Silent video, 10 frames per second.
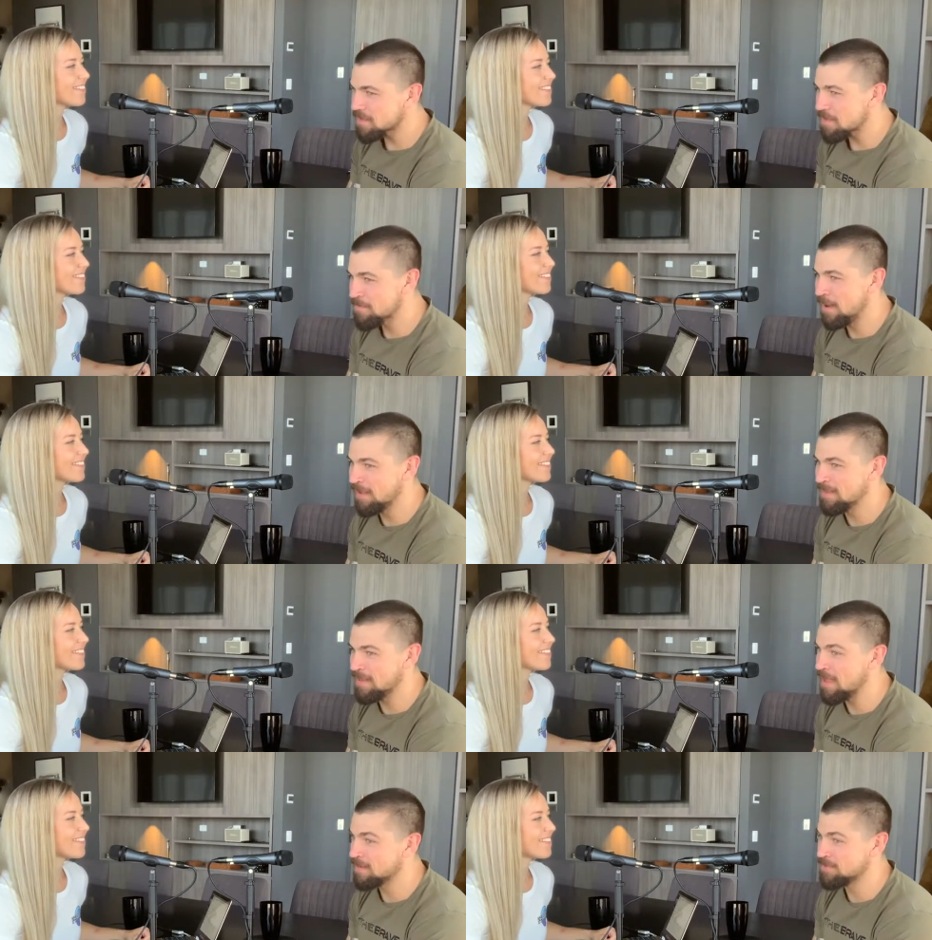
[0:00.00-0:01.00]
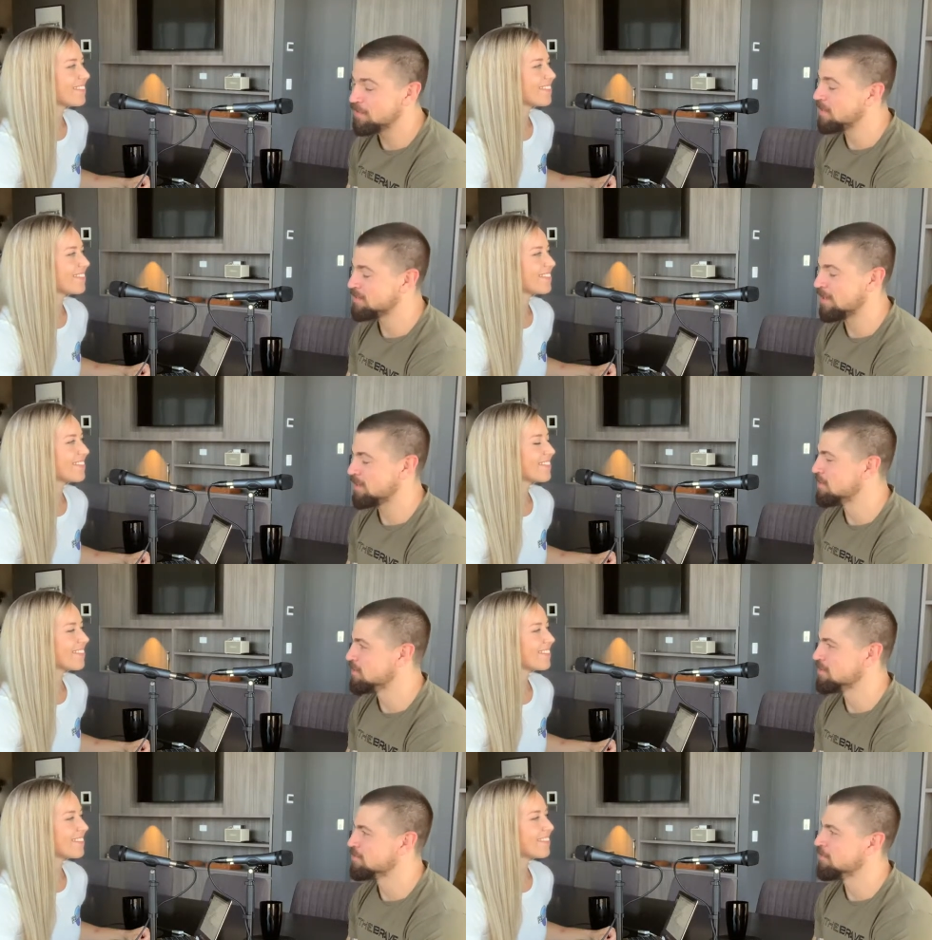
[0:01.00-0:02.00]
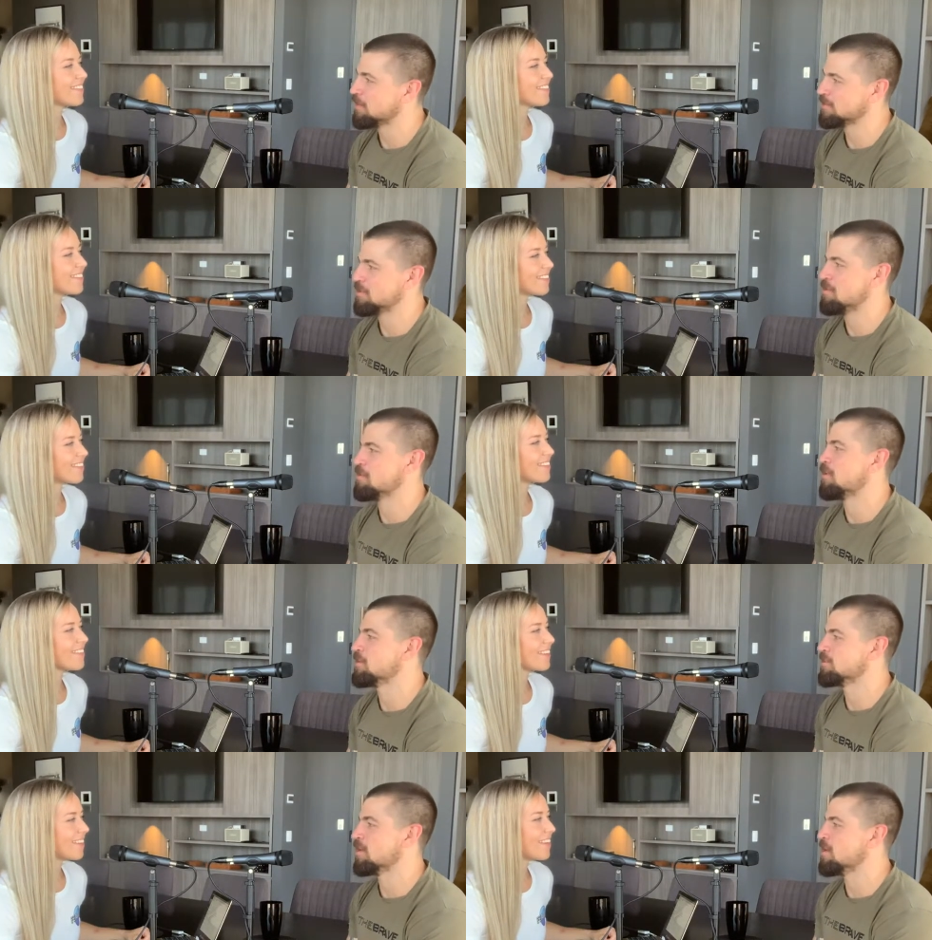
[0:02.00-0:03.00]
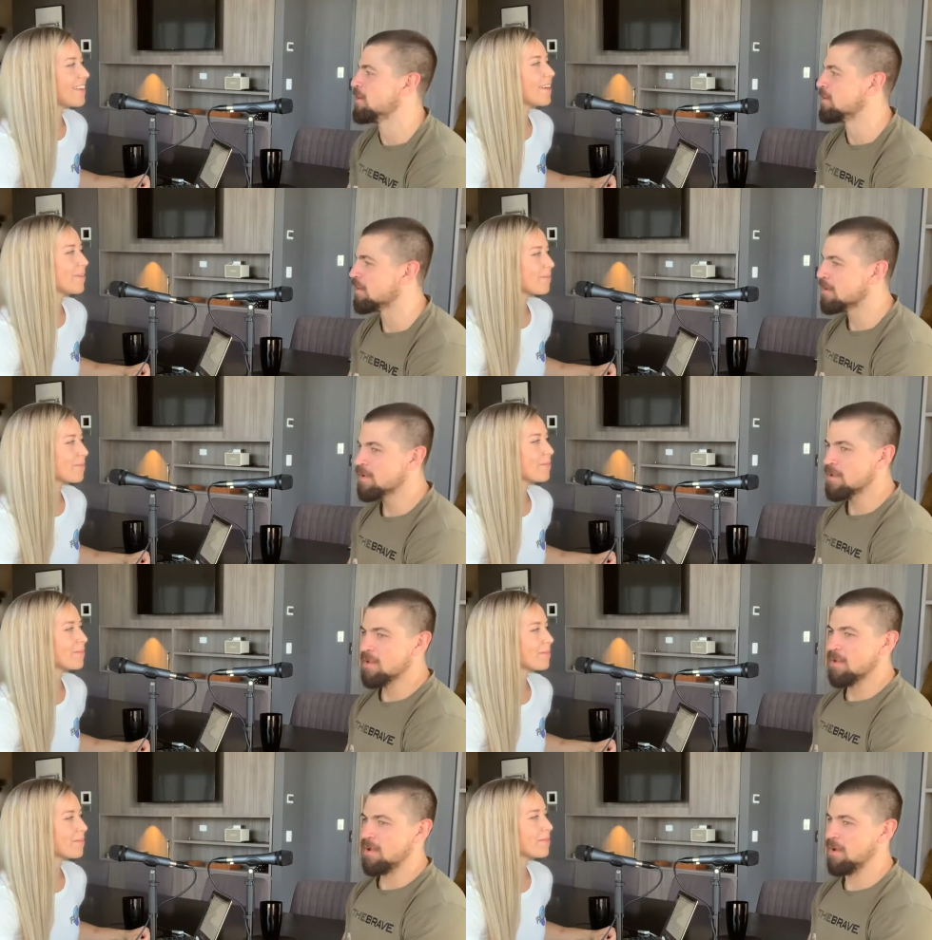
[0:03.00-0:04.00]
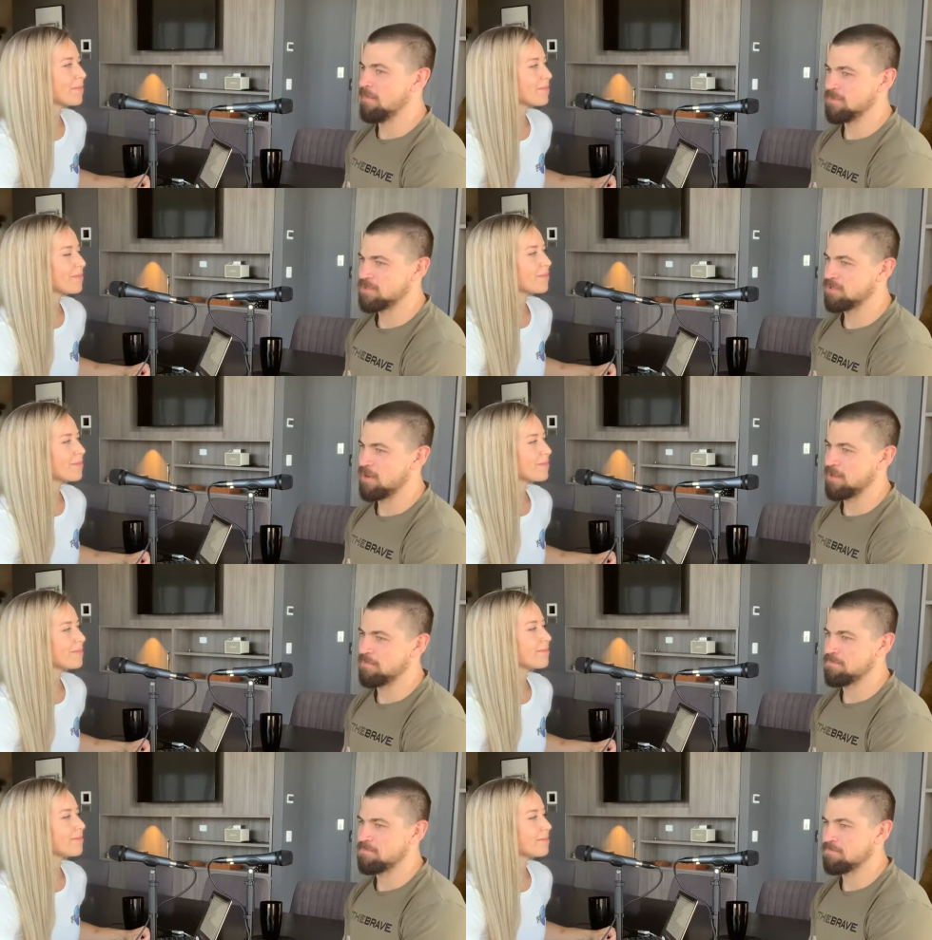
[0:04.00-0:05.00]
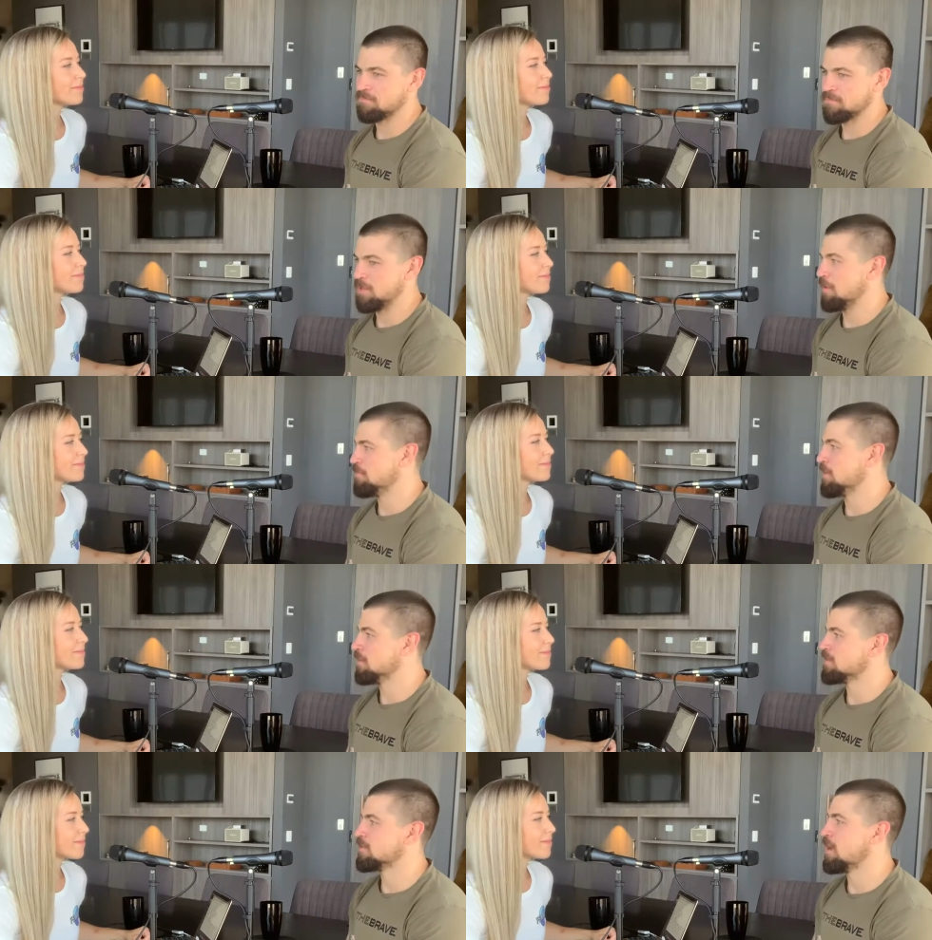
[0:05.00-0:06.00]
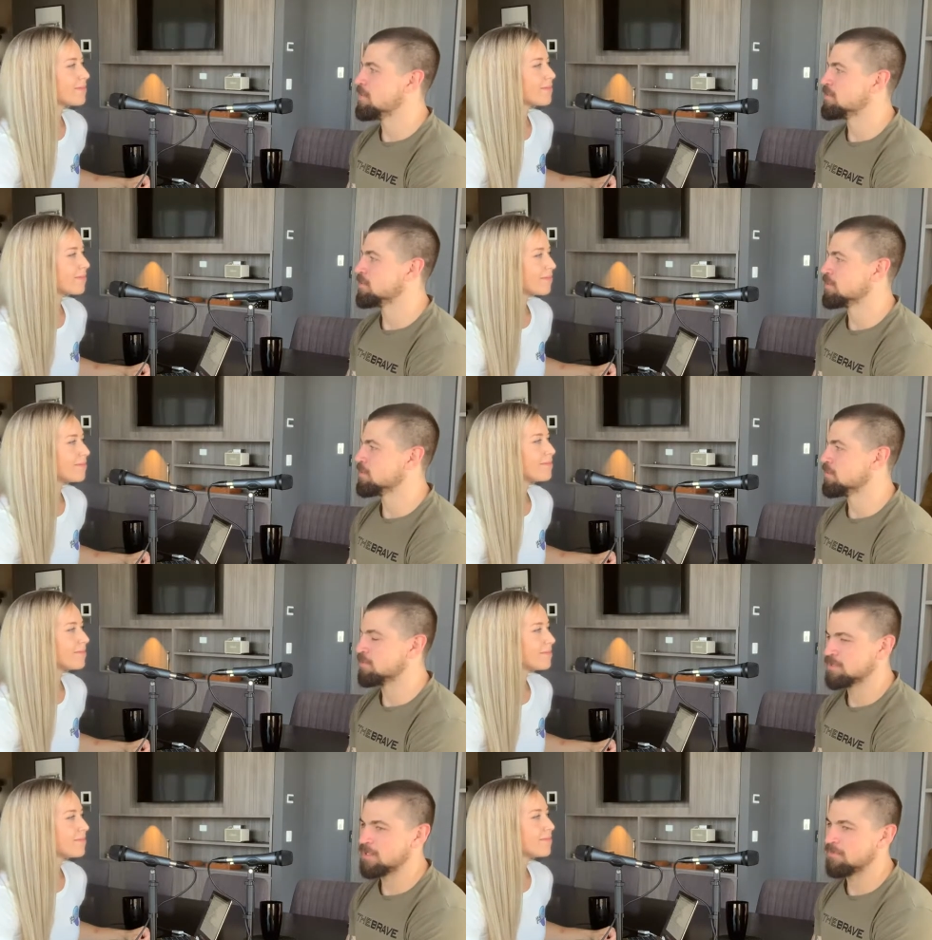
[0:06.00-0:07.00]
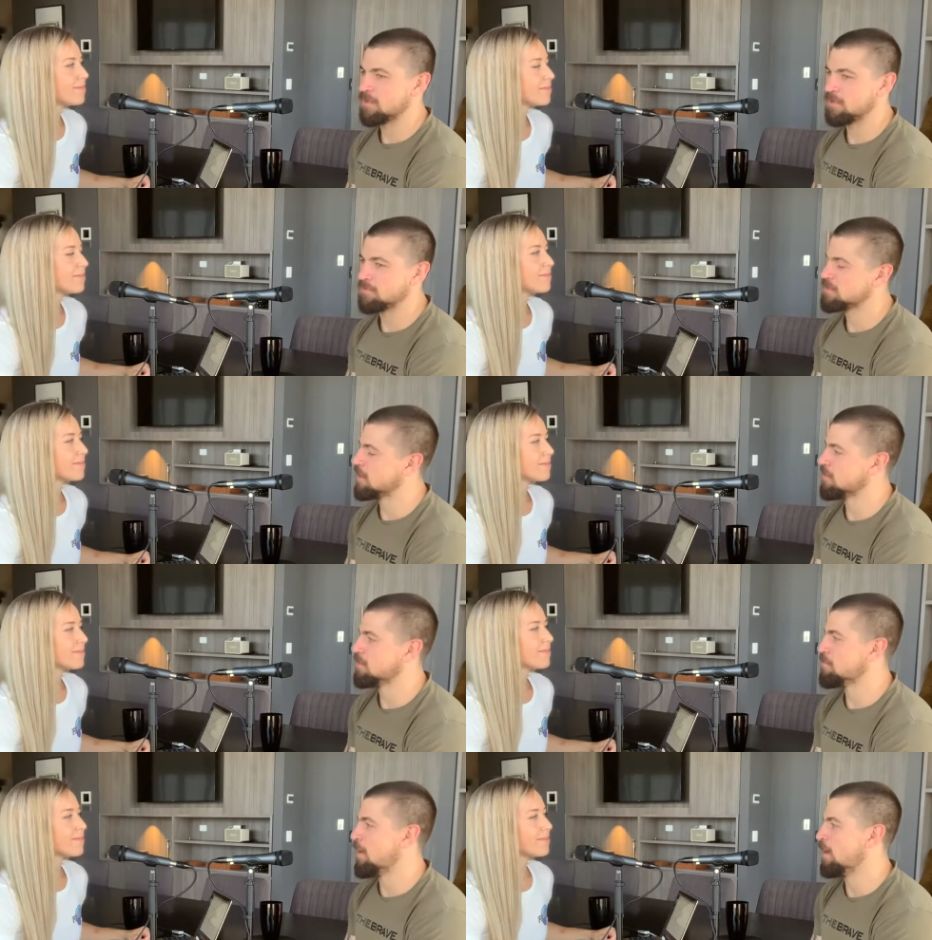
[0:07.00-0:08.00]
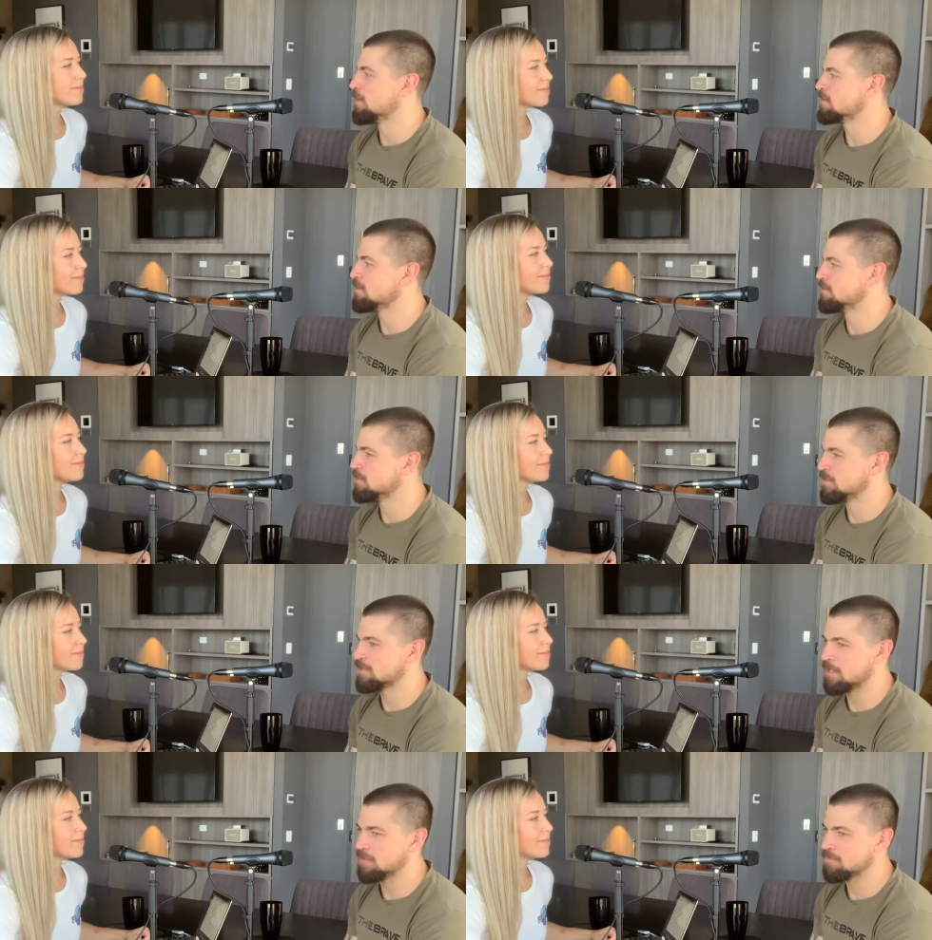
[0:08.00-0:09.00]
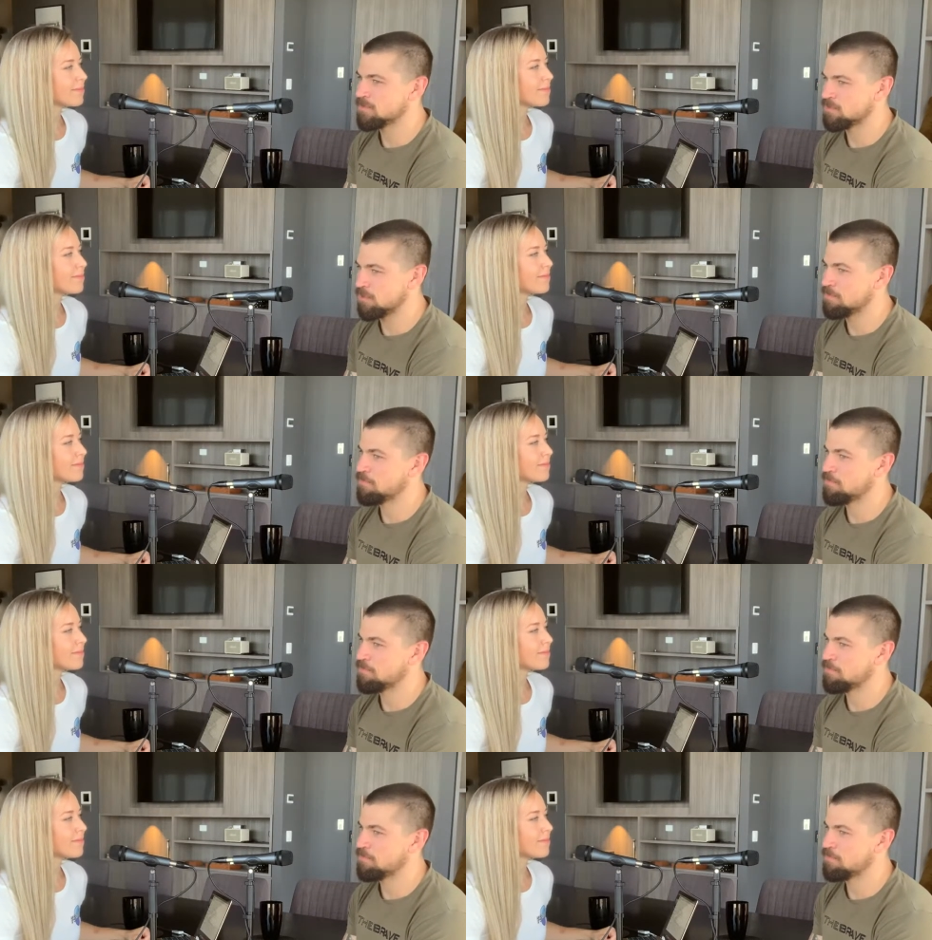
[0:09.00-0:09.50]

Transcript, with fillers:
Speaker 1: but in the end, it's always like you're just focusing on your own training, yeah. um, just trying to, you know, beat the times or, or stuff that you've set in the past, and mm. just keep sort of